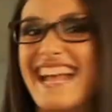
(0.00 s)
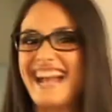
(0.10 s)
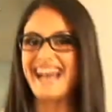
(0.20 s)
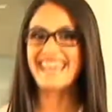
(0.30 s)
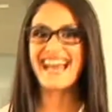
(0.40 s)

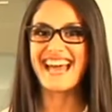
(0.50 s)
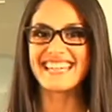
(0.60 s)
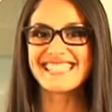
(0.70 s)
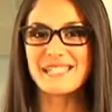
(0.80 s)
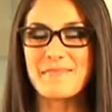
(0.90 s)
Hi
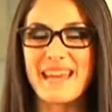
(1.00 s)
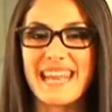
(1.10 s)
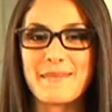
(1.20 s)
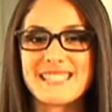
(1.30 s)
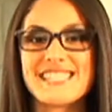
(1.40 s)
guys, my
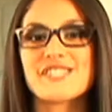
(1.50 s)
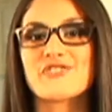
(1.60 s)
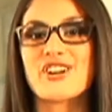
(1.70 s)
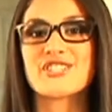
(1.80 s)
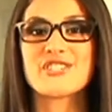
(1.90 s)
name is
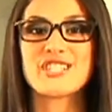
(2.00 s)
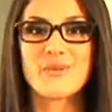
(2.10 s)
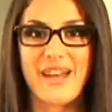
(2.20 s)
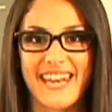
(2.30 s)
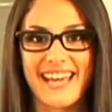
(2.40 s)
Instructor
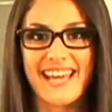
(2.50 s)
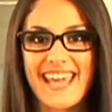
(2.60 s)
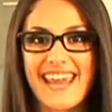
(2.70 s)
Joanna